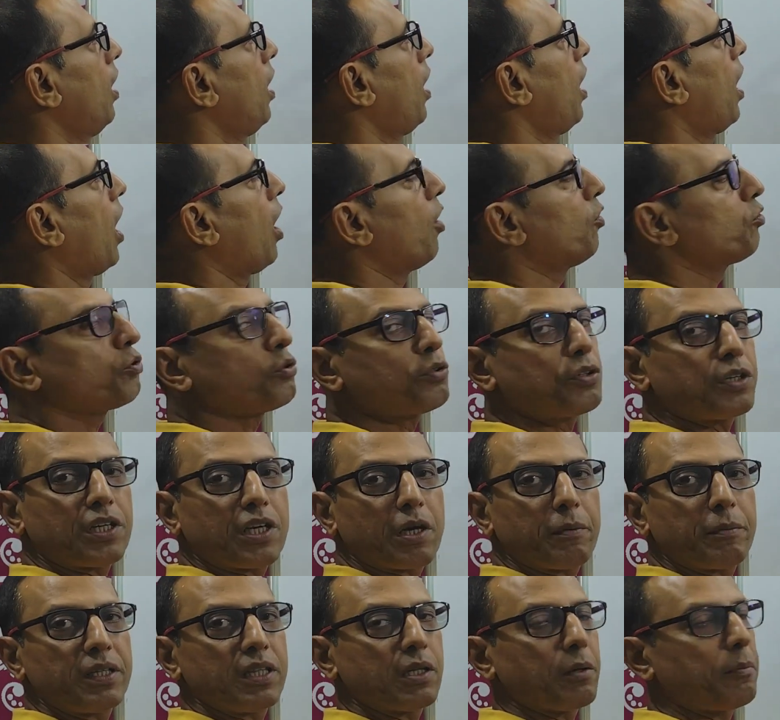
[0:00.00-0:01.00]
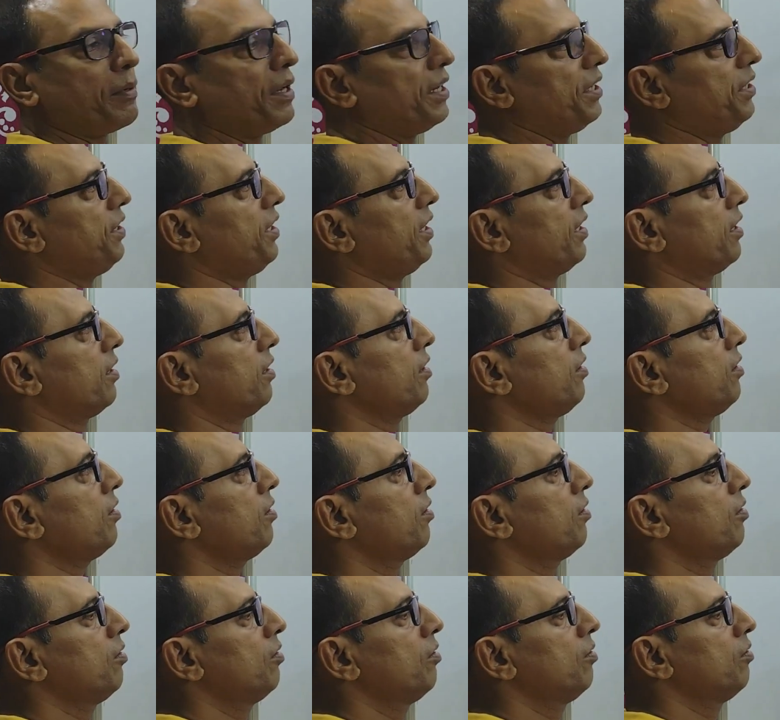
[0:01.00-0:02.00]
How to determine the
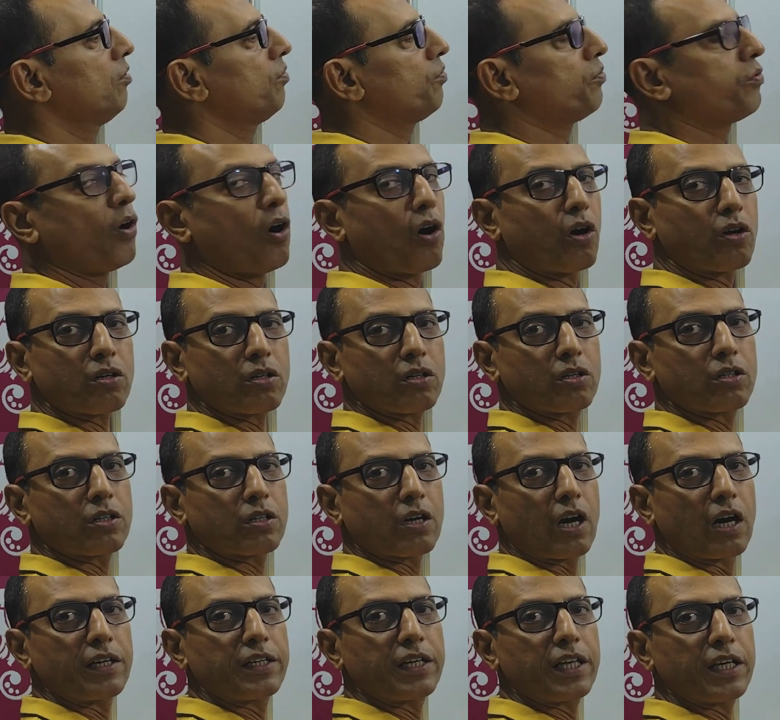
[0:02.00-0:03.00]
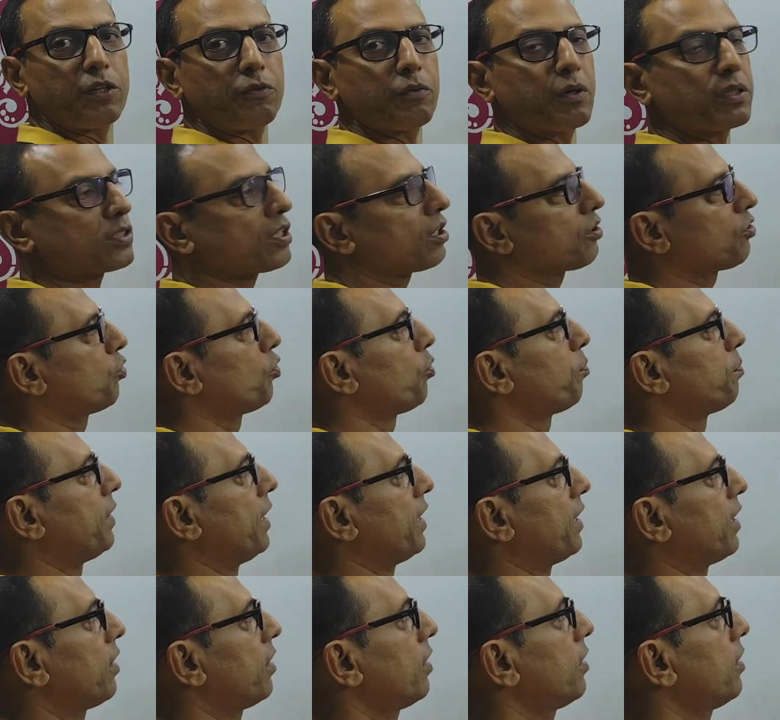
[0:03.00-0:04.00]
median for continuous or group
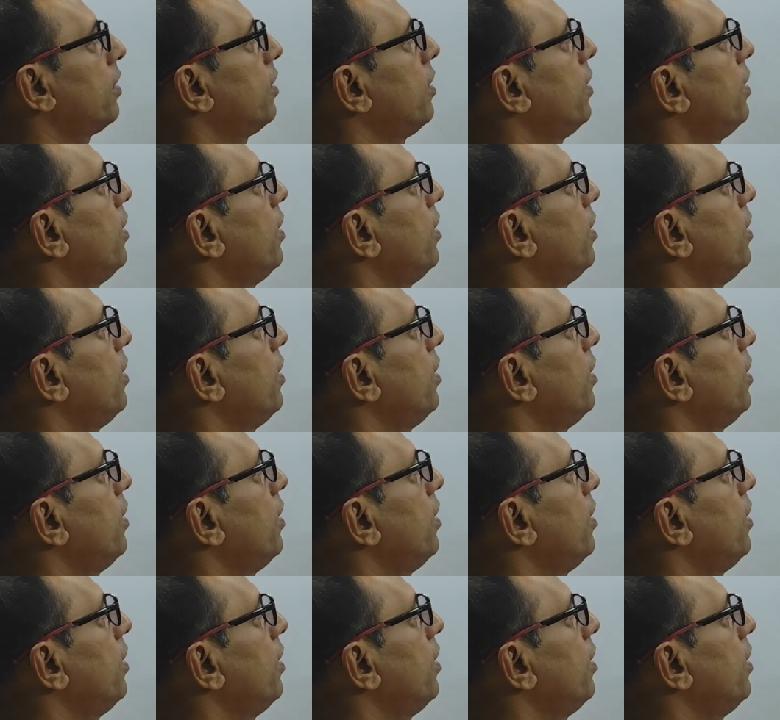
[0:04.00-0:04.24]
data?